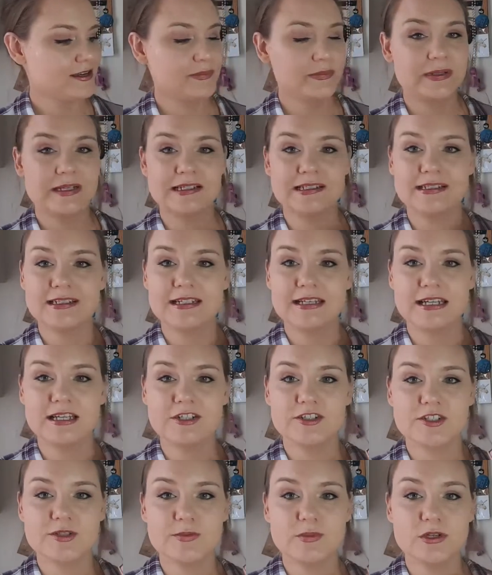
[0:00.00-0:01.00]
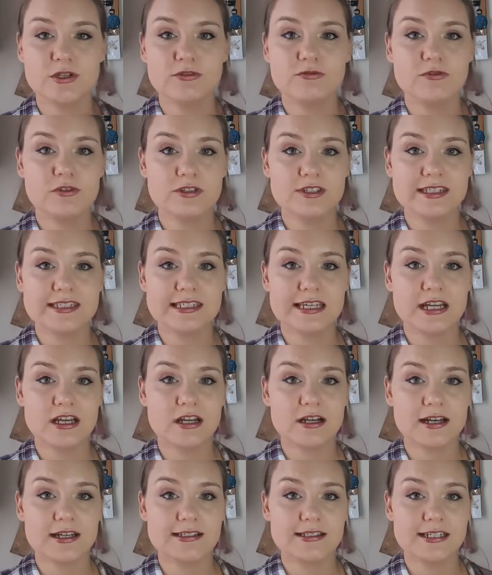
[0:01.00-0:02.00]
But here's a beautiful
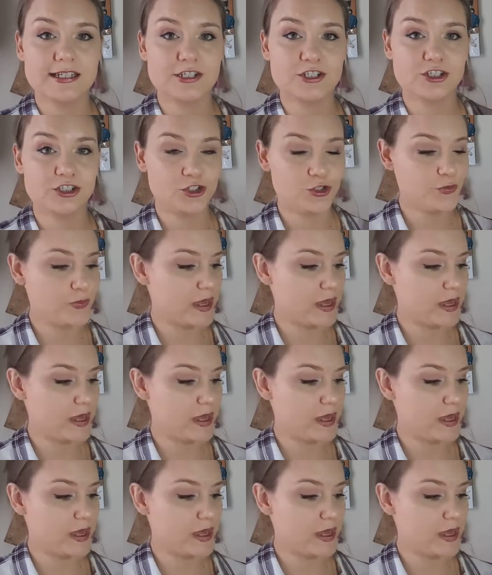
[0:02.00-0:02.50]
sticker and tissue